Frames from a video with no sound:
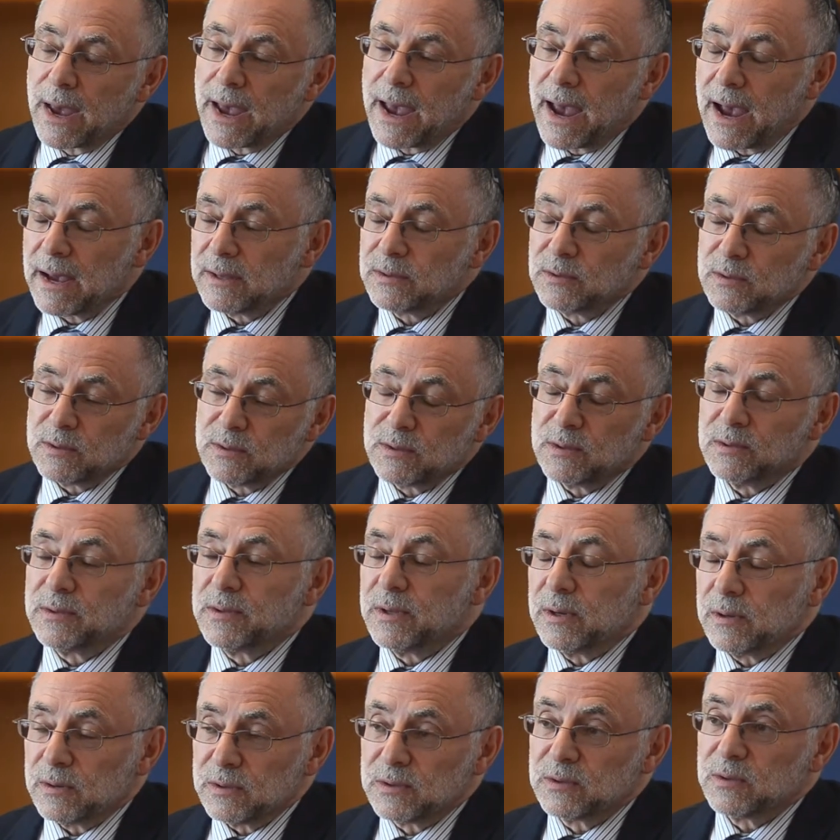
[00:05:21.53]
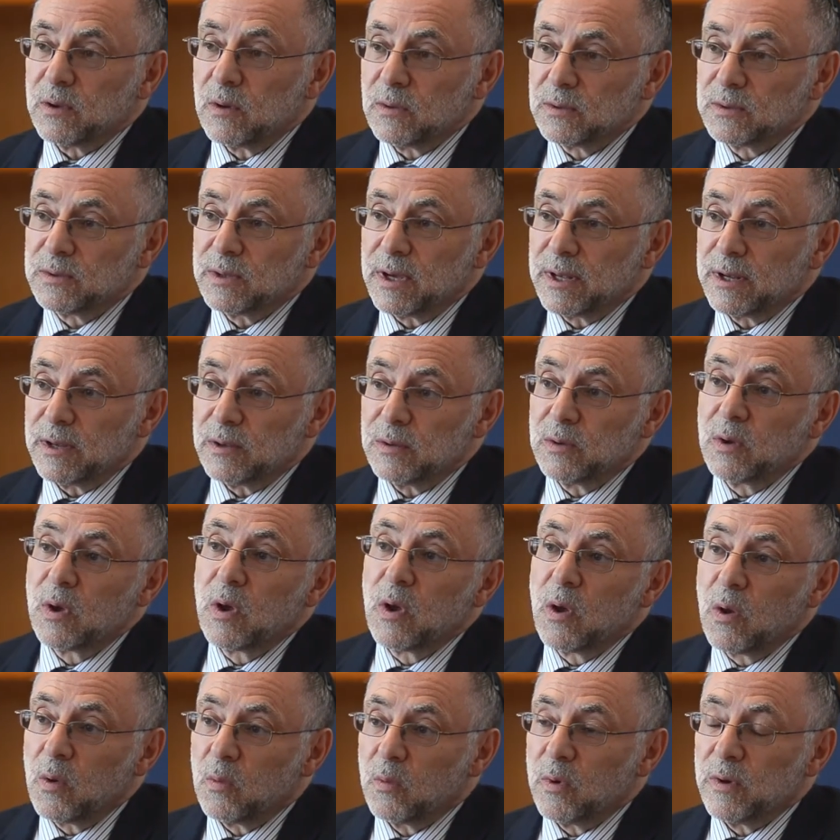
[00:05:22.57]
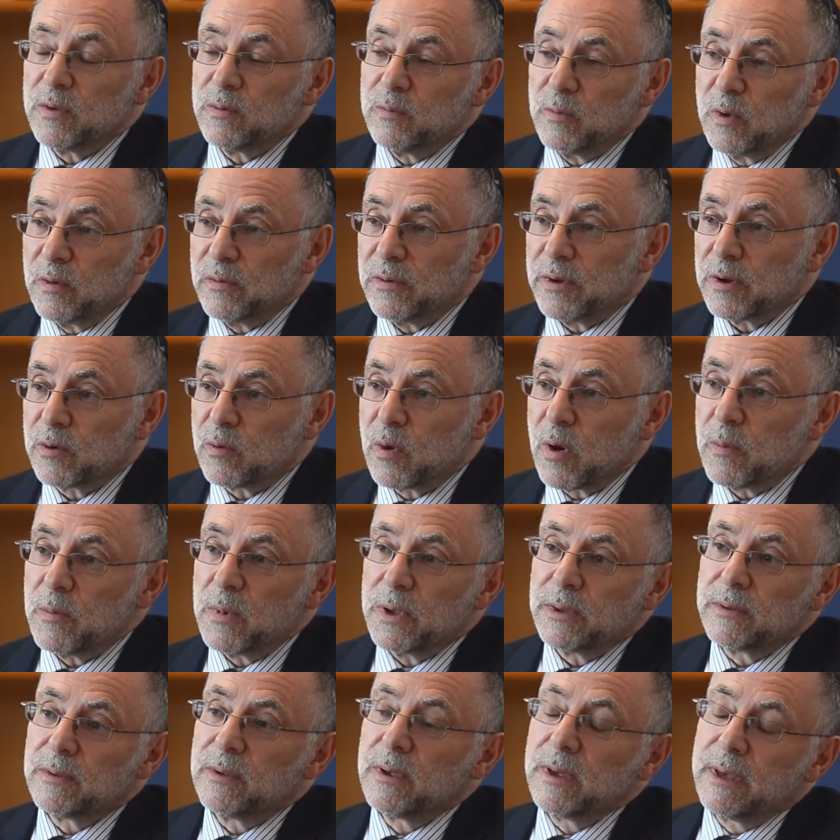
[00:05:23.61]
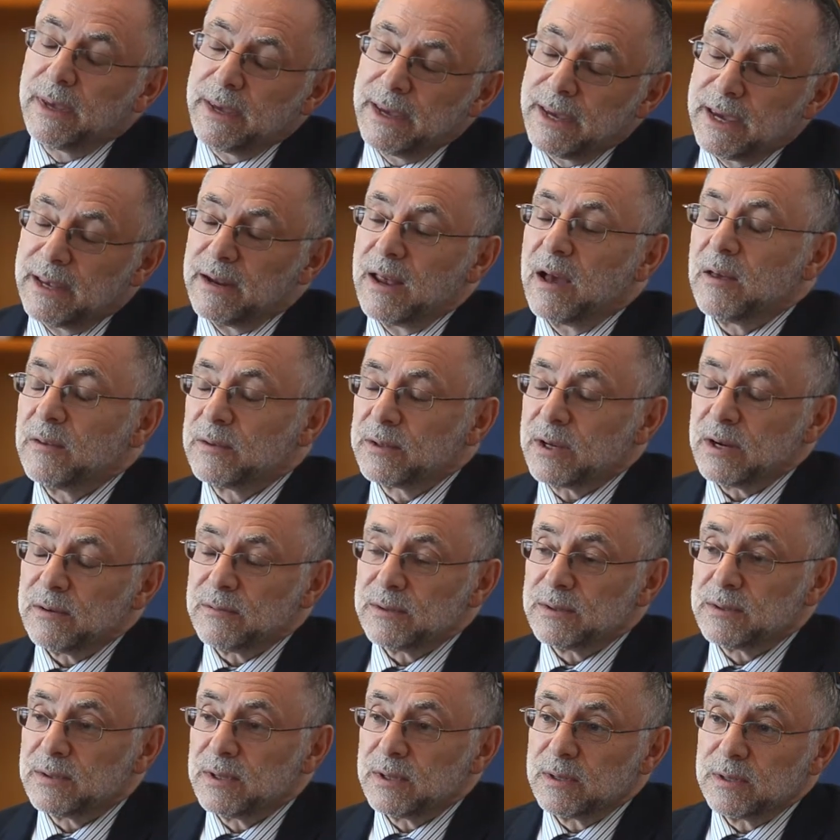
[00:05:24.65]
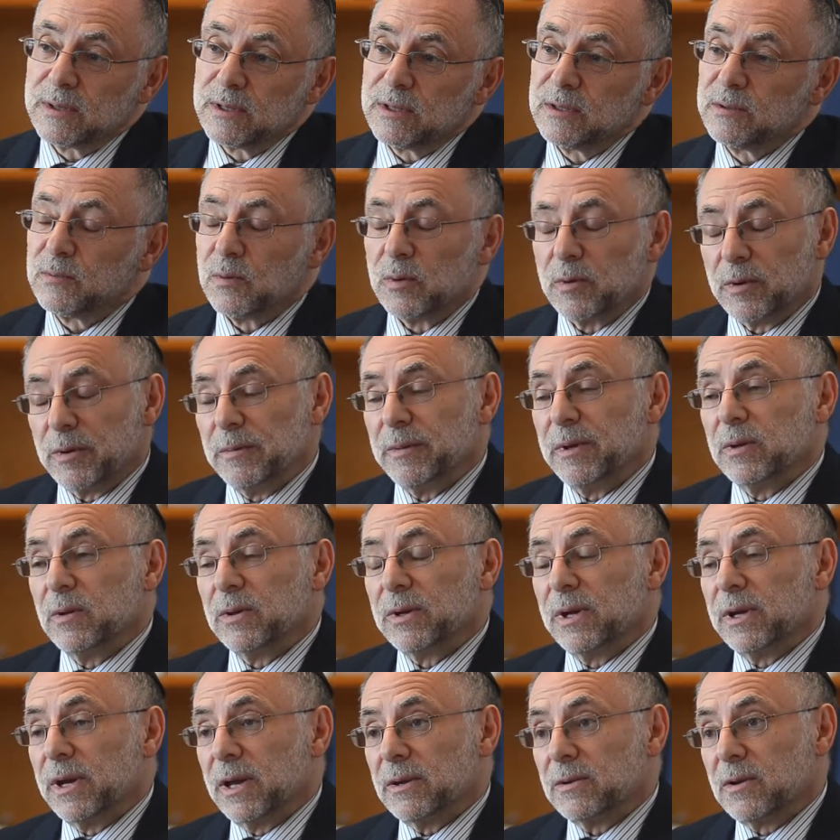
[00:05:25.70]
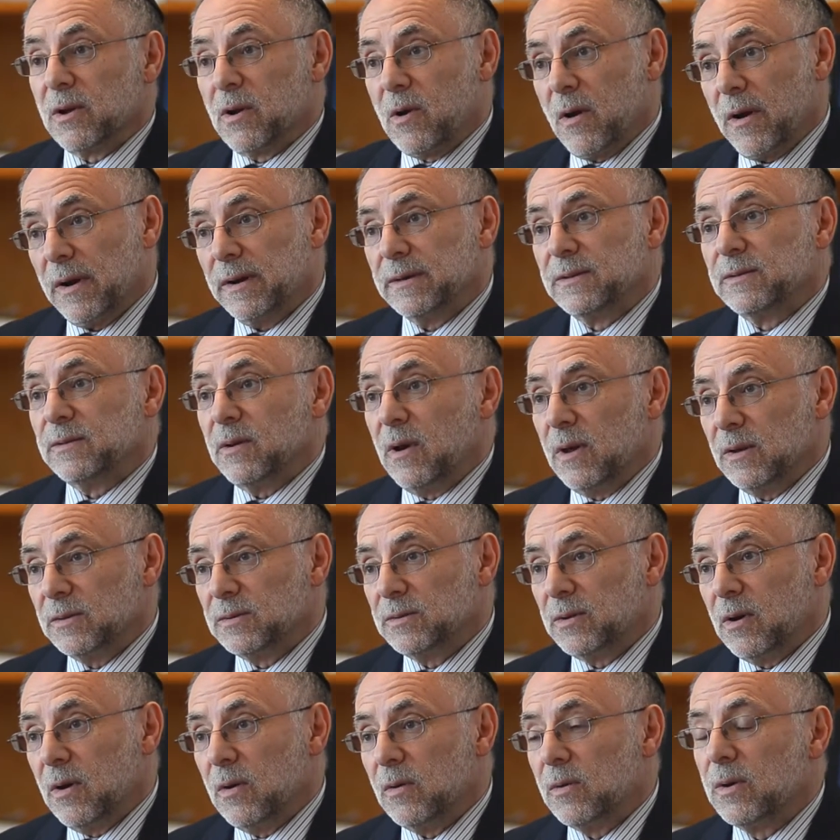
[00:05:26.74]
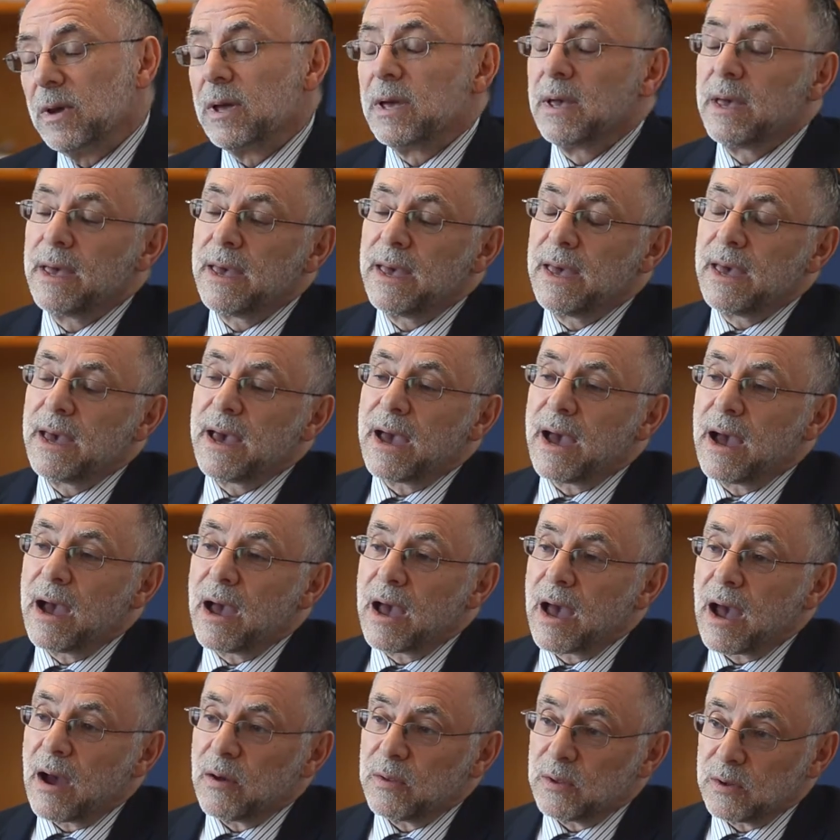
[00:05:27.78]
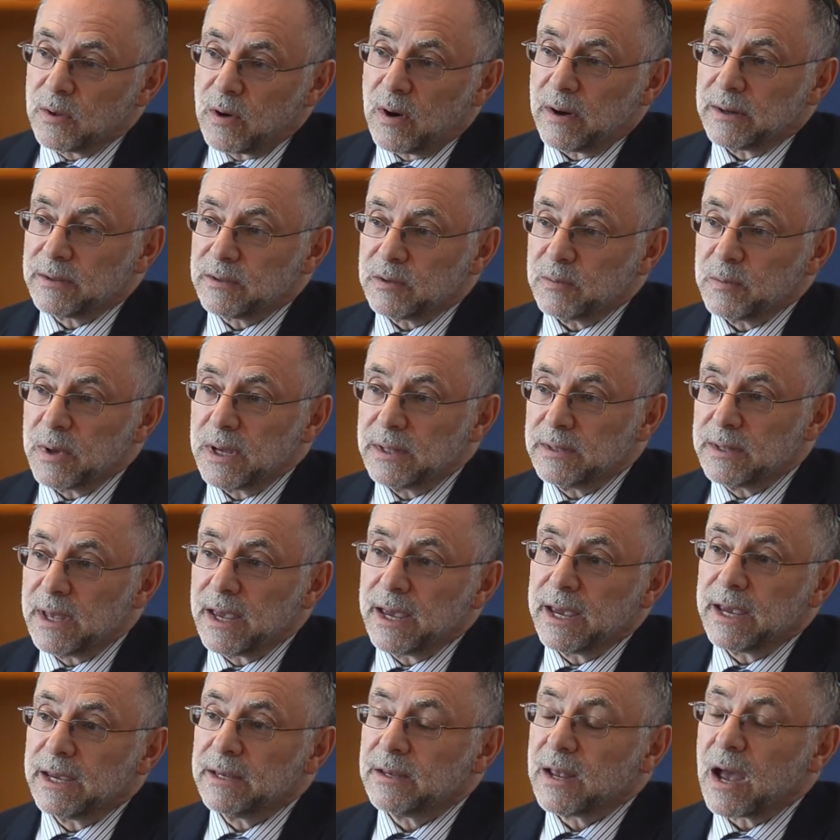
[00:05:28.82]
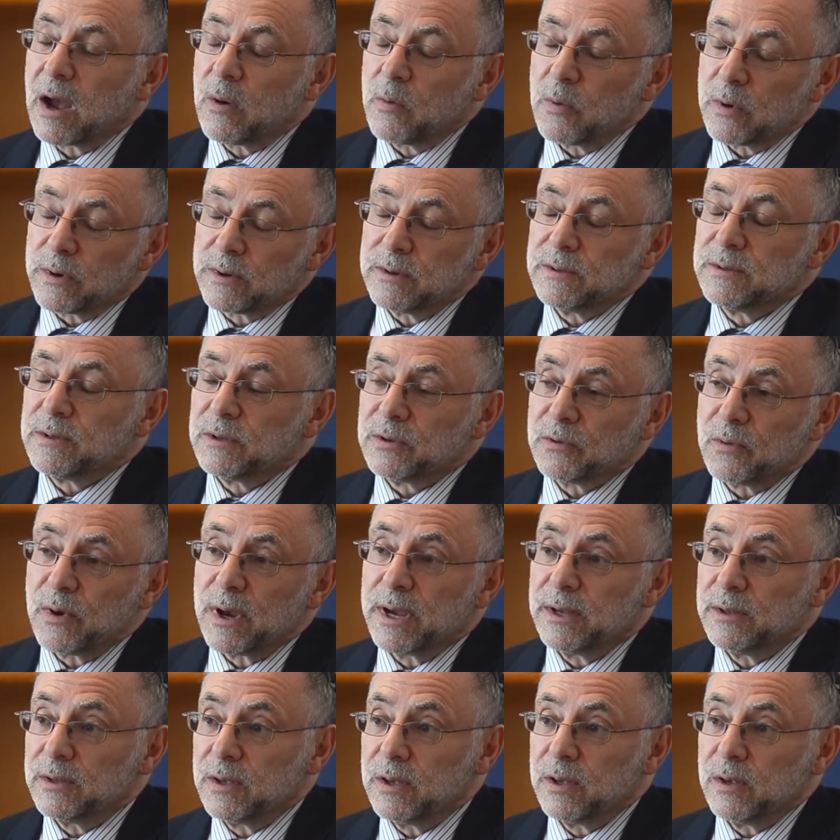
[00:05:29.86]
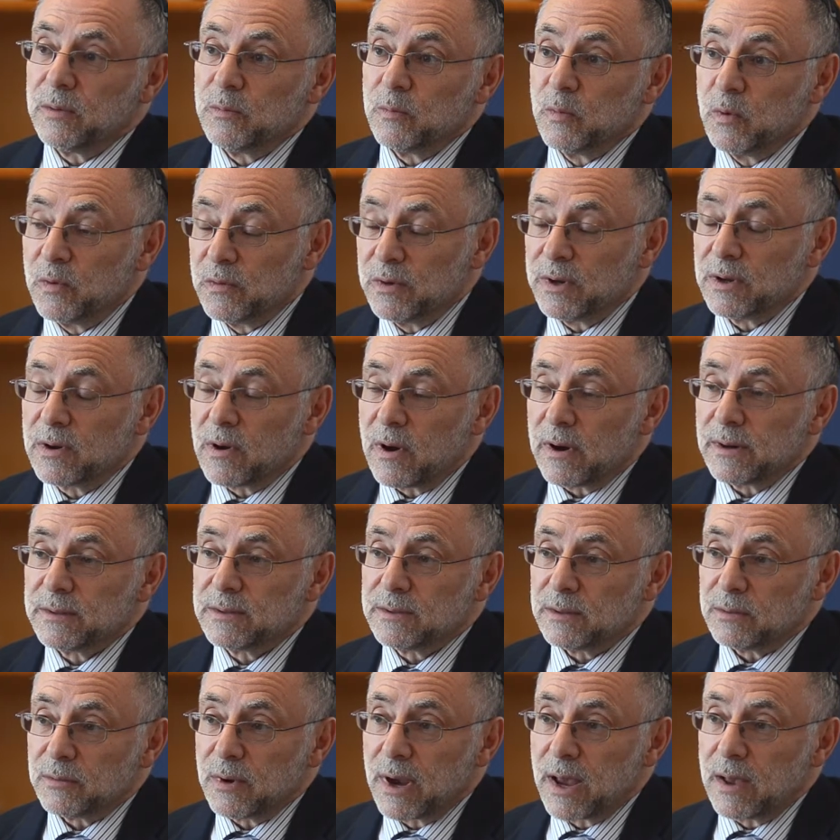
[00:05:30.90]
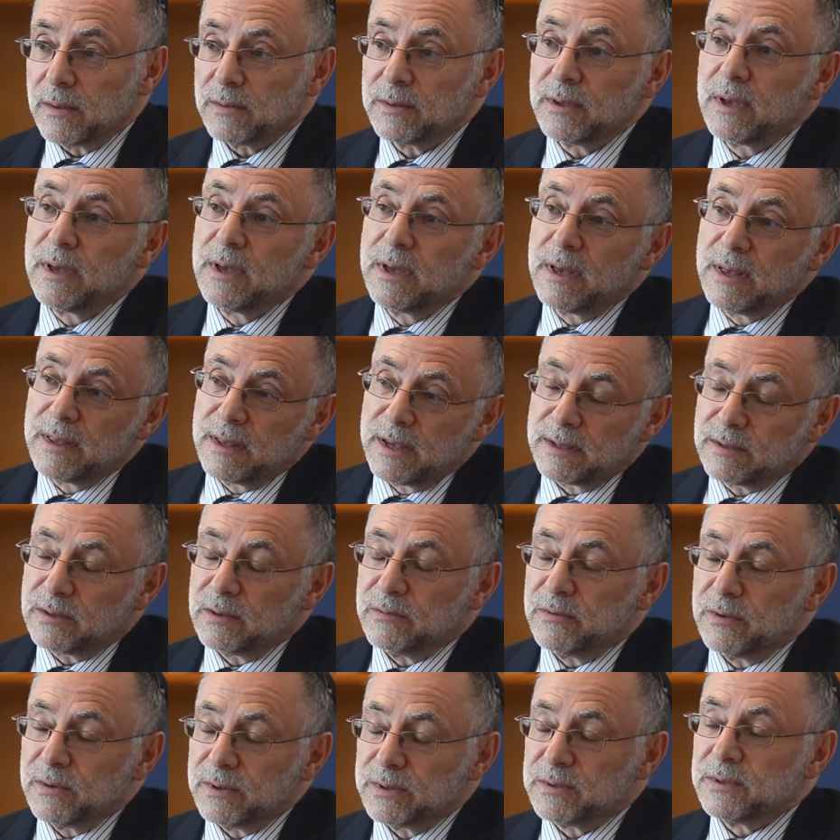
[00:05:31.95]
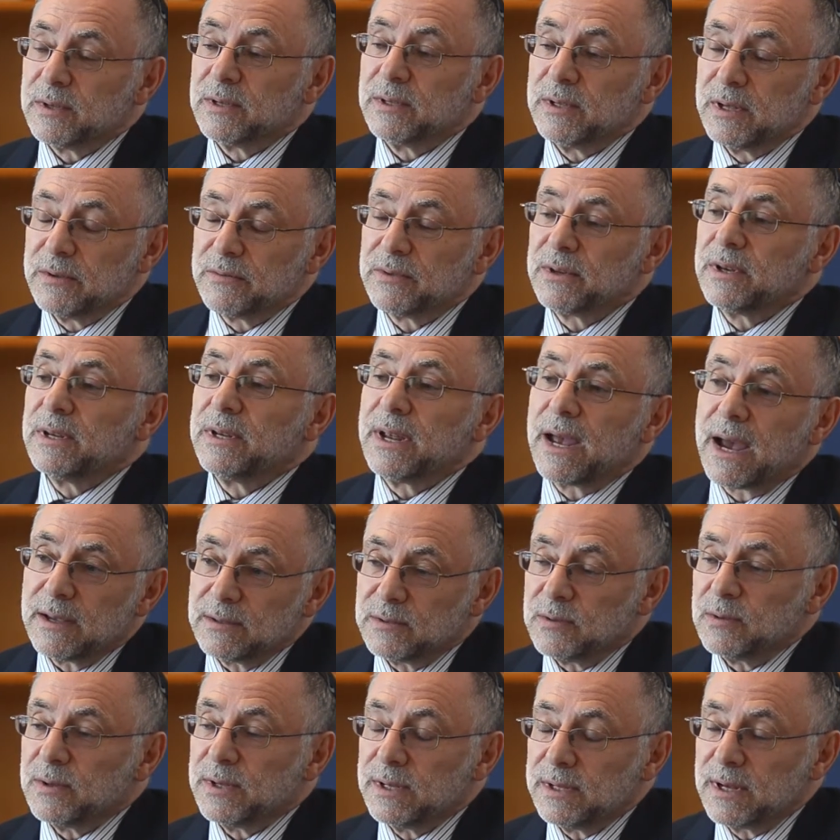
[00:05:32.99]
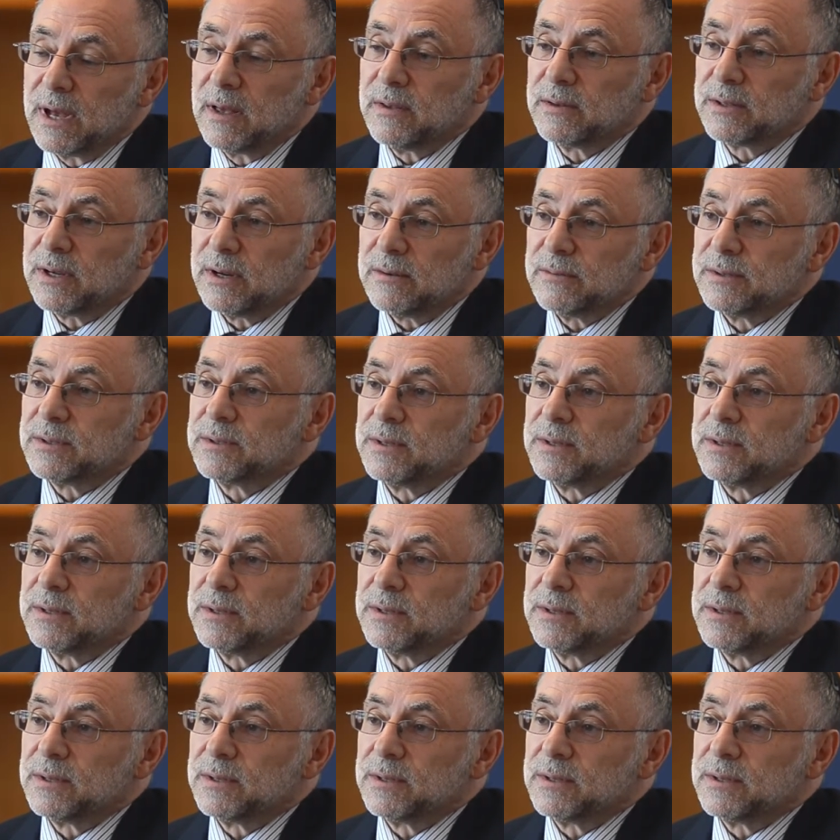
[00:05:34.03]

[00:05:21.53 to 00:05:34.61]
hazards that are associated with moving equipment. In healthcare facilities, we're going to be looking at carts also, how the carts are maintained, how workers are trained in moving carts around. That's a very significant hazard in healthcare